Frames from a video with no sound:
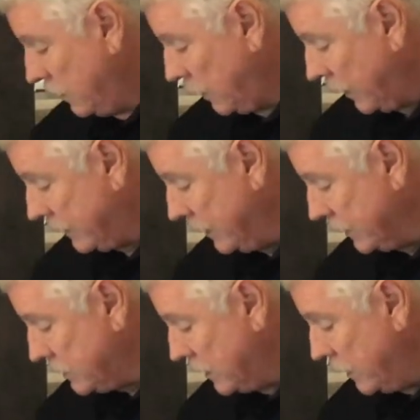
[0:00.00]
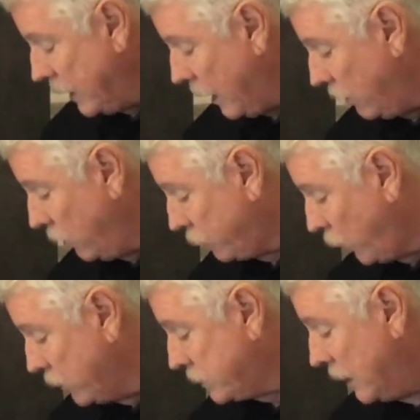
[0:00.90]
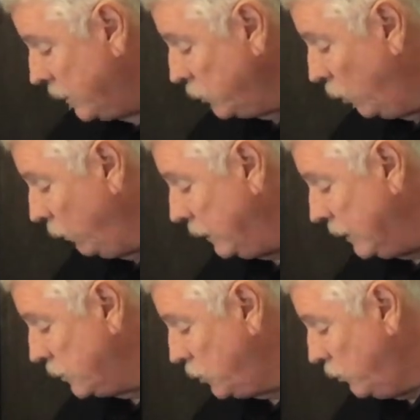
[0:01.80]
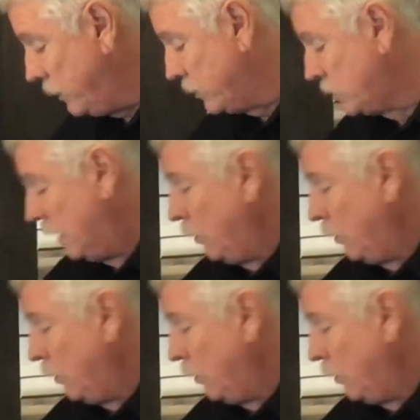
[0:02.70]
like this. Now, of course, you only need to do this